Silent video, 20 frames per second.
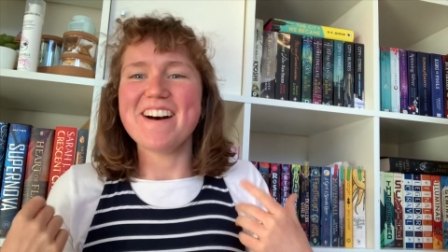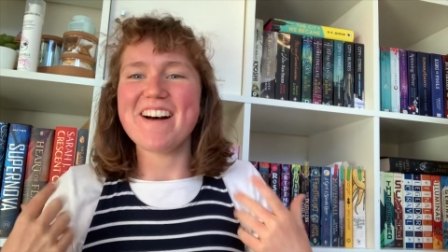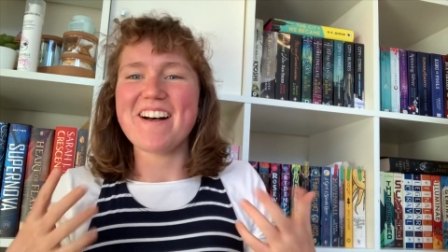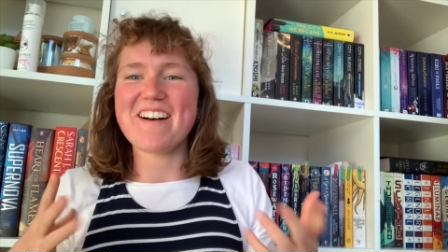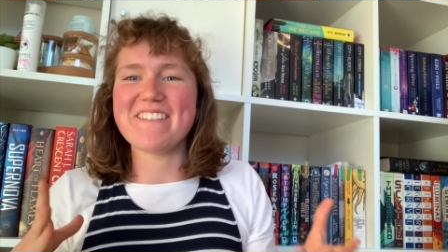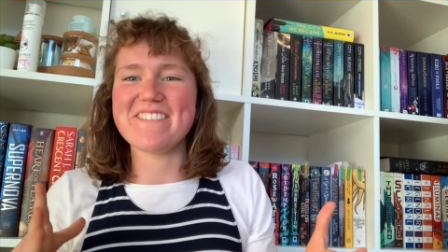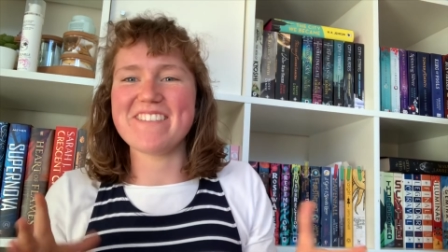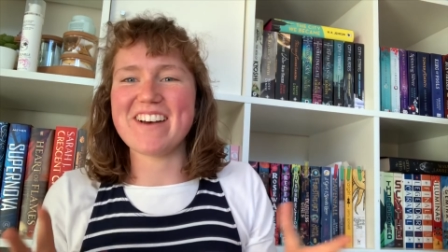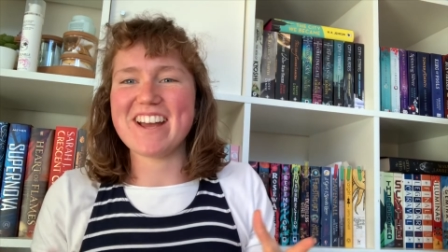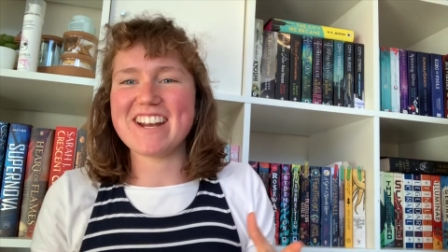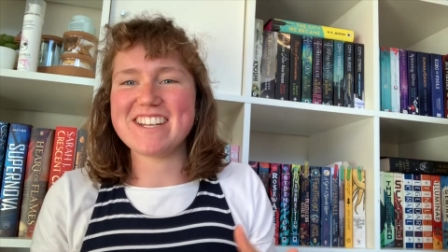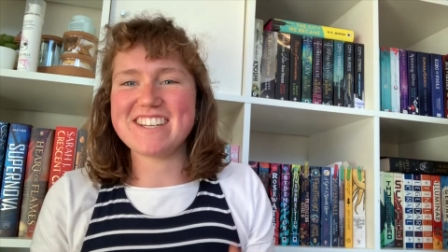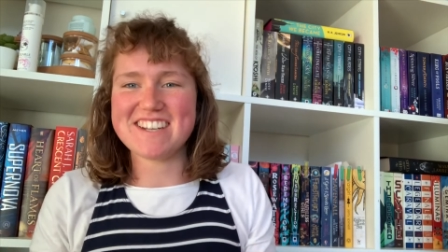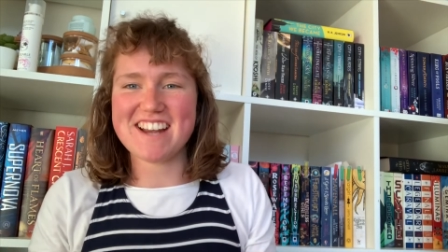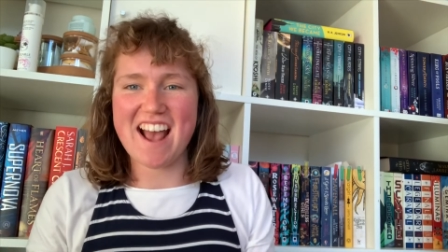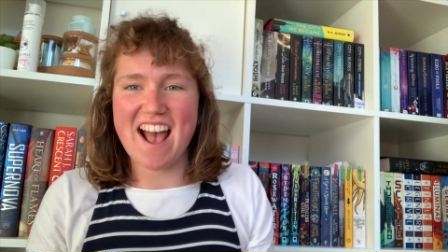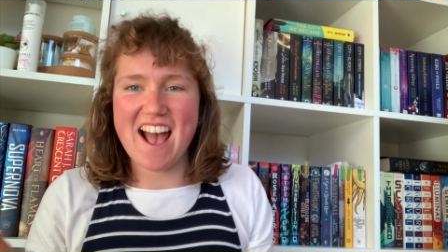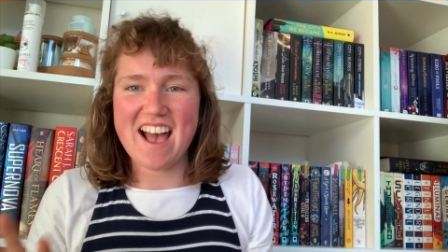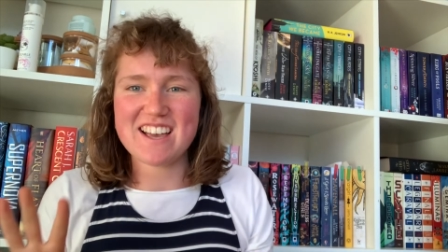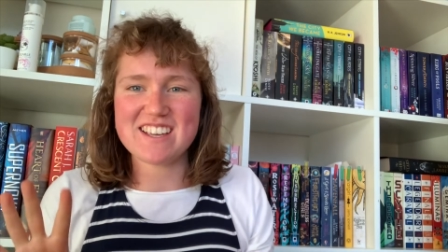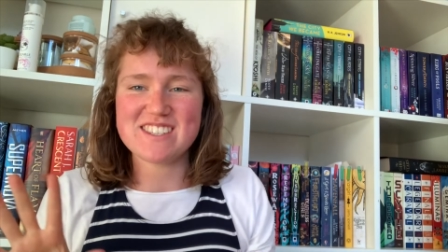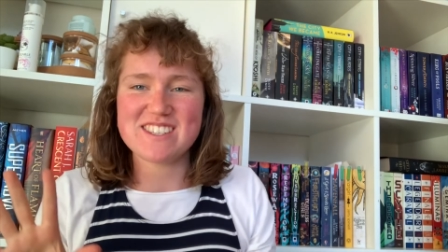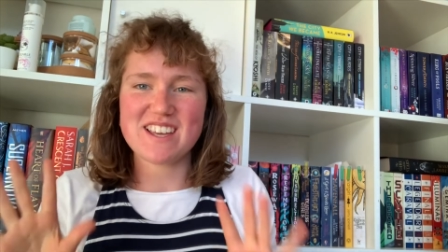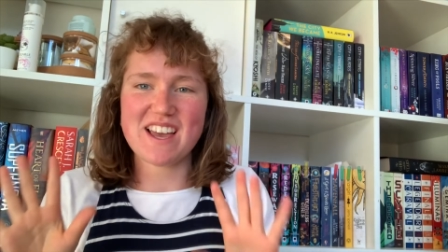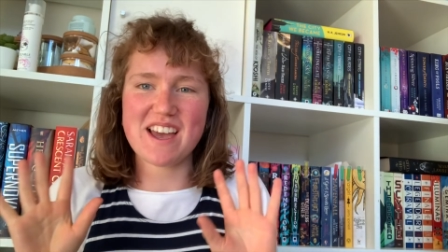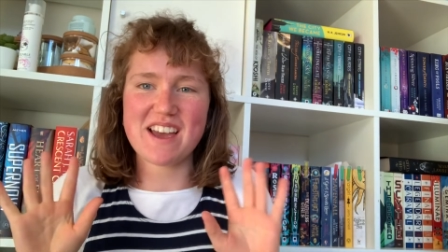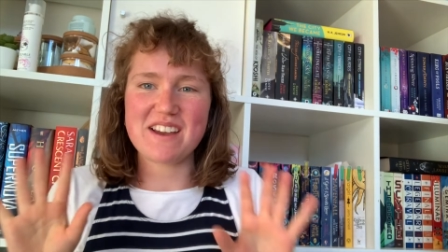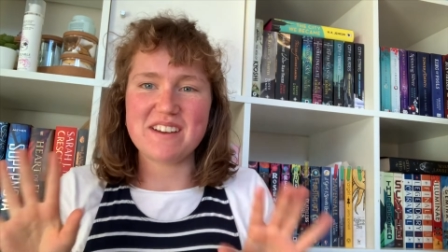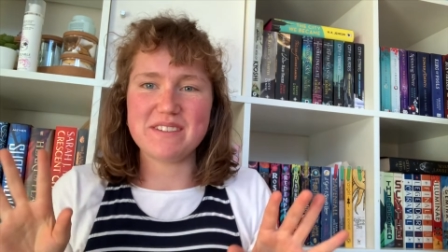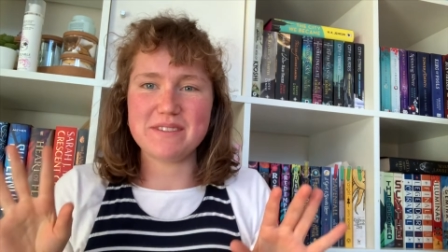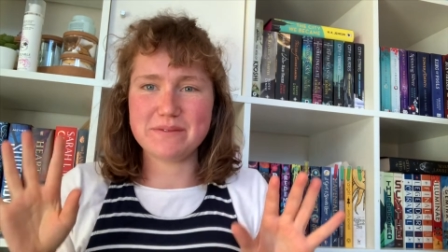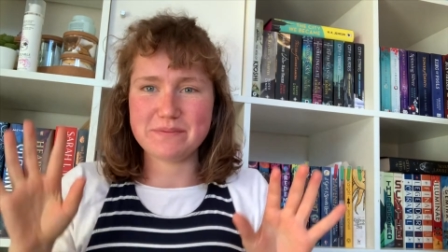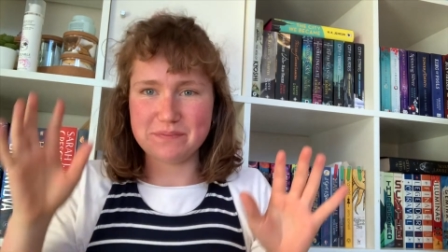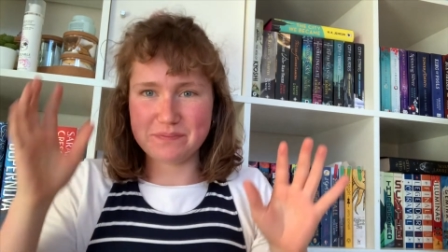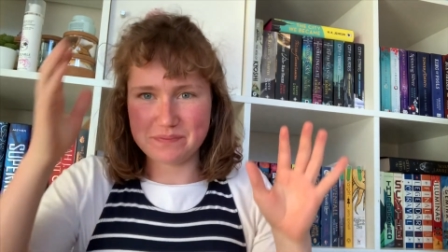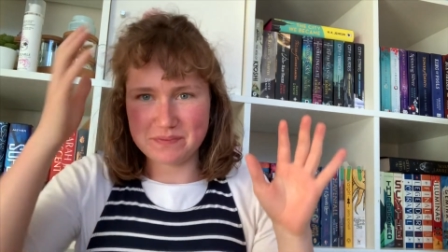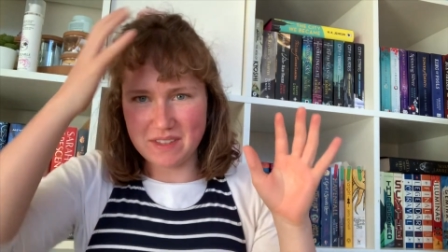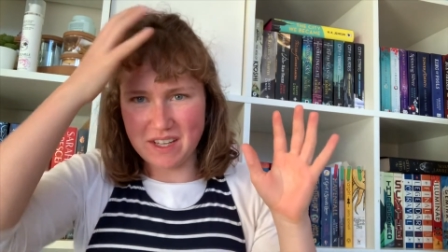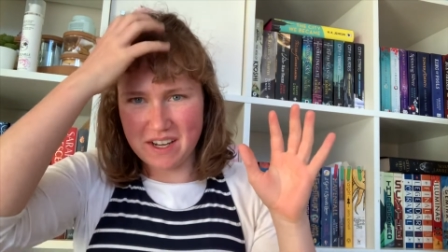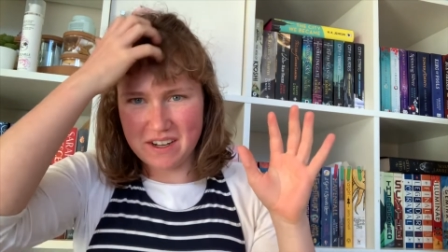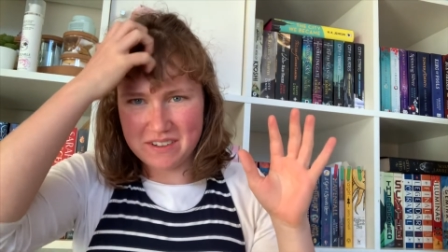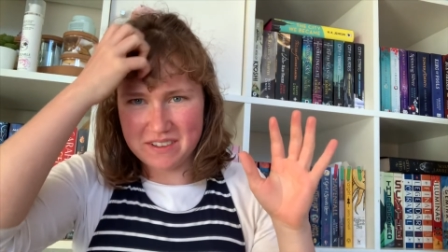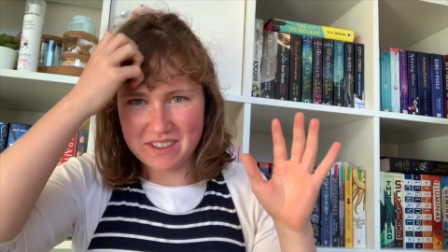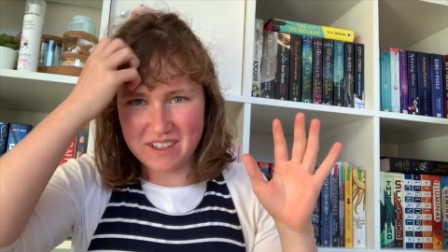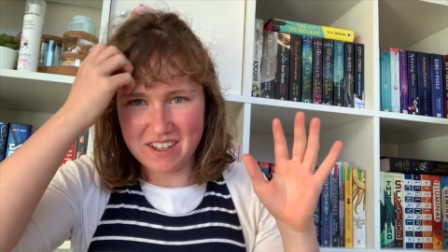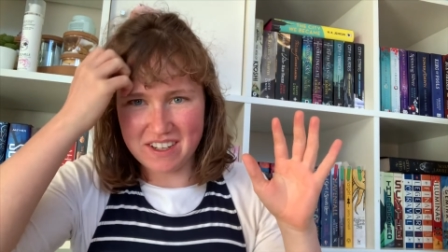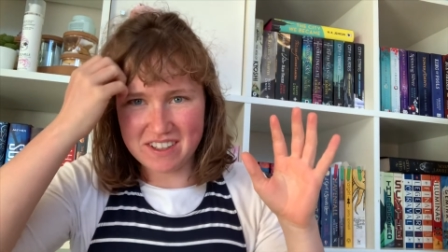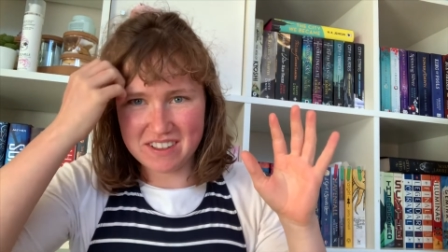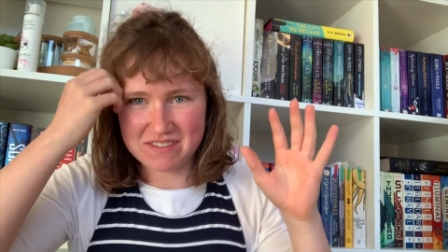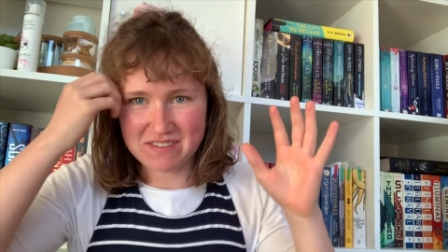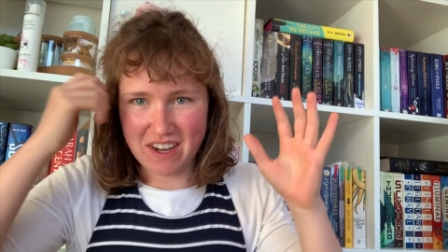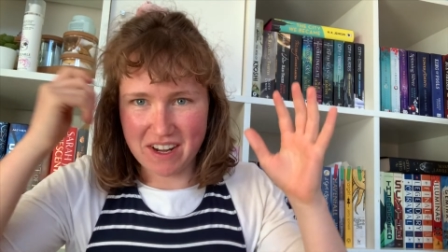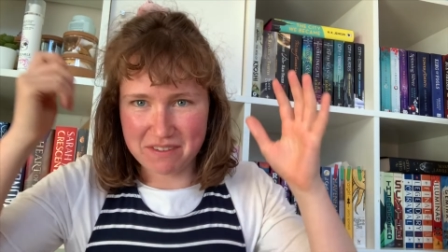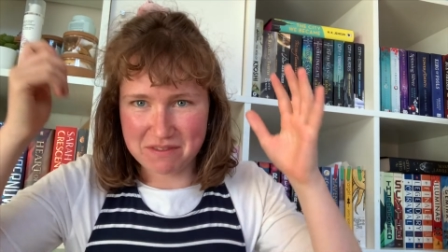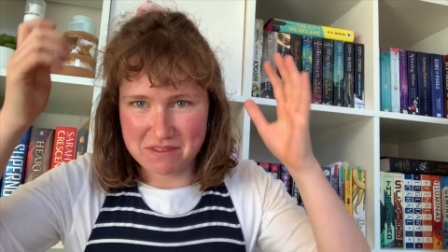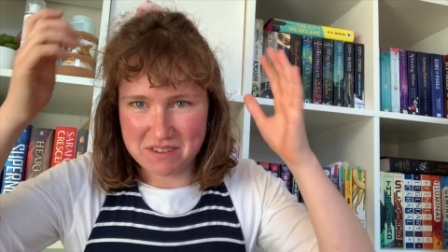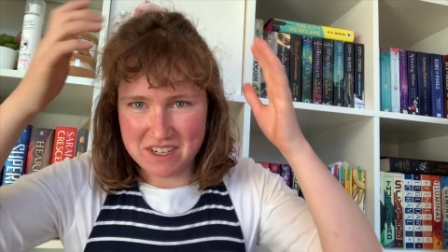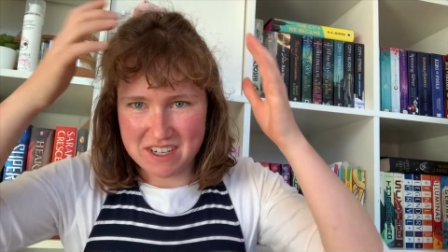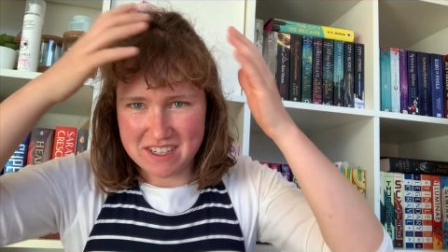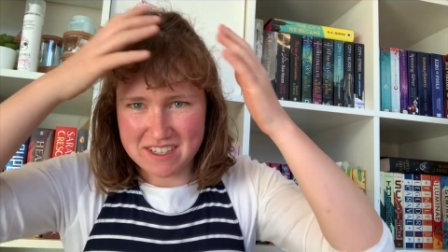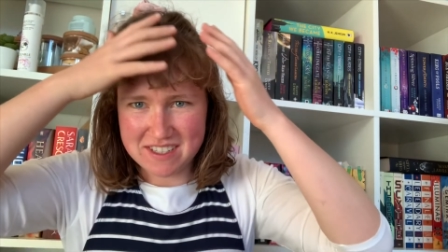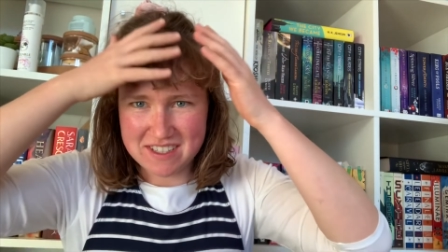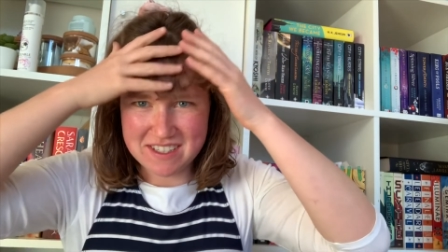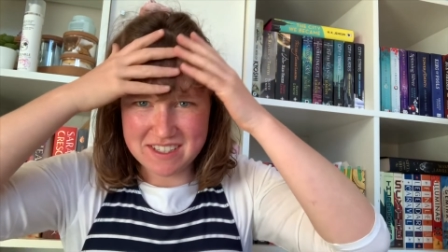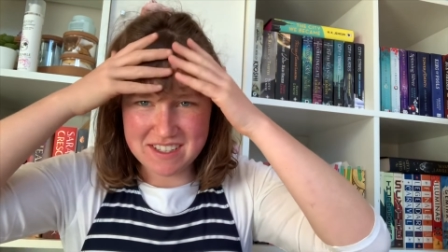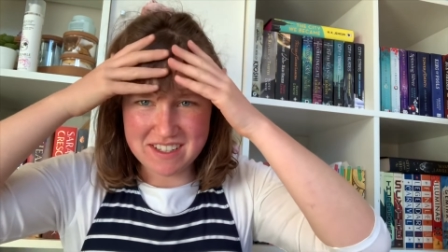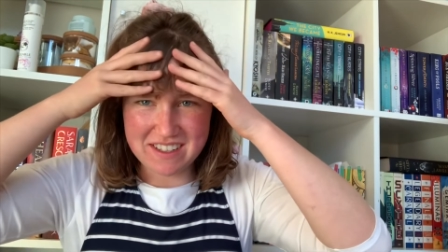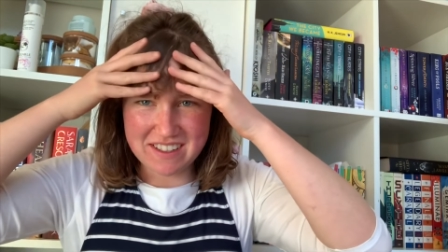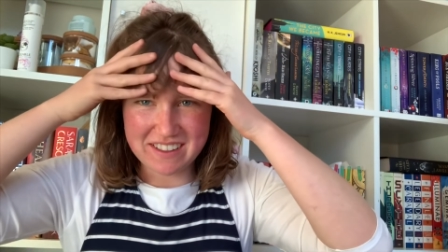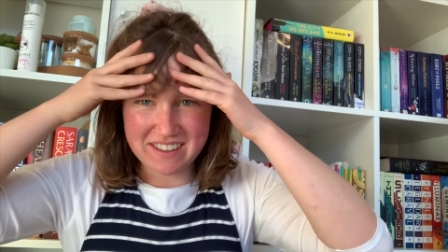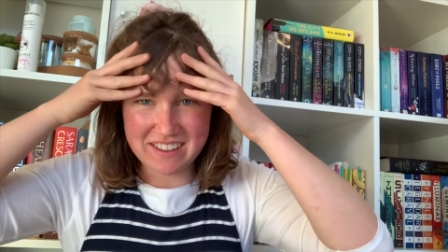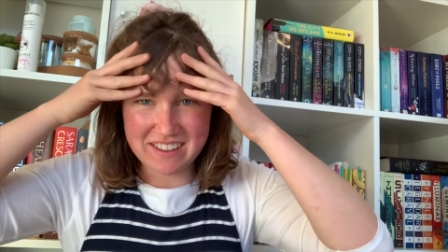on my chair, so, oh god, my fringe. Oh,